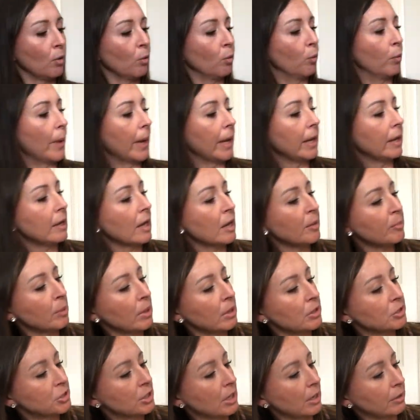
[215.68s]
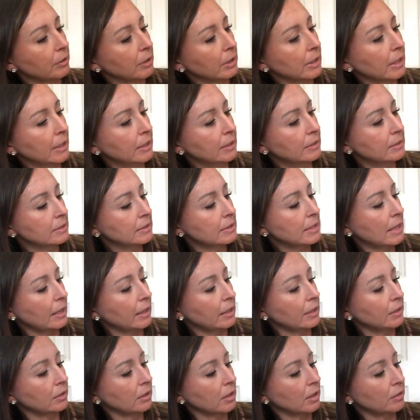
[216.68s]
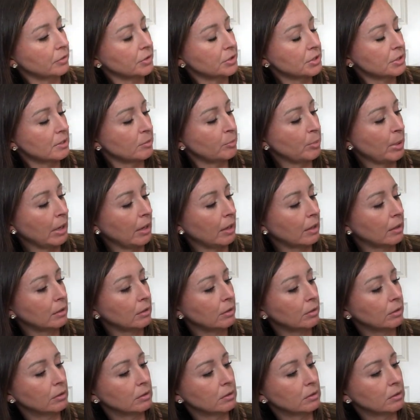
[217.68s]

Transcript: Wake up, I shout again as Daddy uncovers the pan.